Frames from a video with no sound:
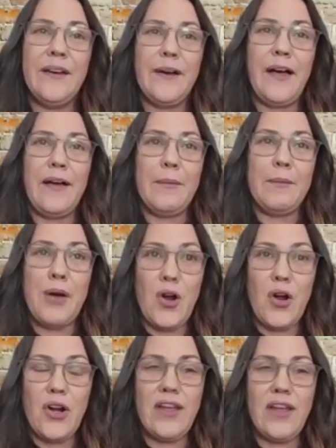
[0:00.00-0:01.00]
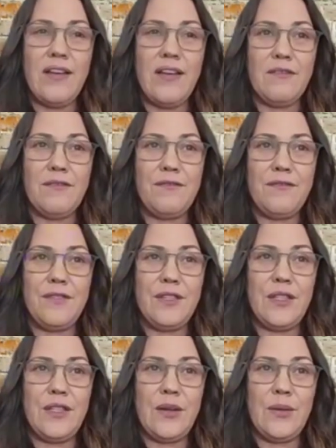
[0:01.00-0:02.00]
part of,
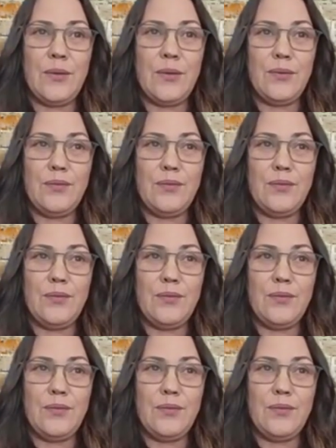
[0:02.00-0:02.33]
you know,